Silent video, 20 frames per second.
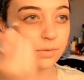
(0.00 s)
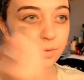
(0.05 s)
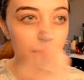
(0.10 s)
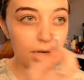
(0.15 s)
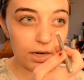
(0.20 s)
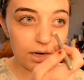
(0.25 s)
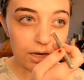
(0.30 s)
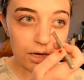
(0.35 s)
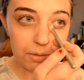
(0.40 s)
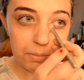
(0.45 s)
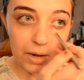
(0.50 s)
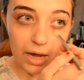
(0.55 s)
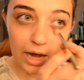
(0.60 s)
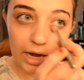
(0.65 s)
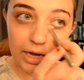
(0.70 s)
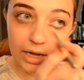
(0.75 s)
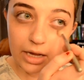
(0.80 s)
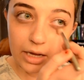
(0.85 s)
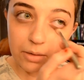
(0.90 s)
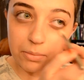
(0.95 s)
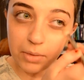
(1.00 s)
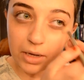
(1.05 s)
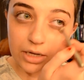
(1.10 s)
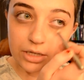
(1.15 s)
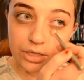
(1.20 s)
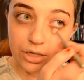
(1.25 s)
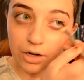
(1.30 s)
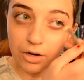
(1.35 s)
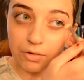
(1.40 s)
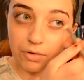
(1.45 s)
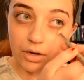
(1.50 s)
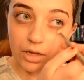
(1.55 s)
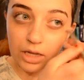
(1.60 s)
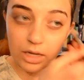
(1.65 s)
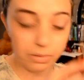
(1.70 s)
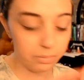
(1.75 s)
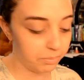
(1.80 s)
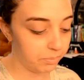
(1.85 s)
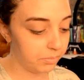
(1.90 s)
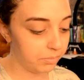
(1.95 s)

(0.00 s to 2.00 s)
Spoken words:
We're going to go back and make sure it really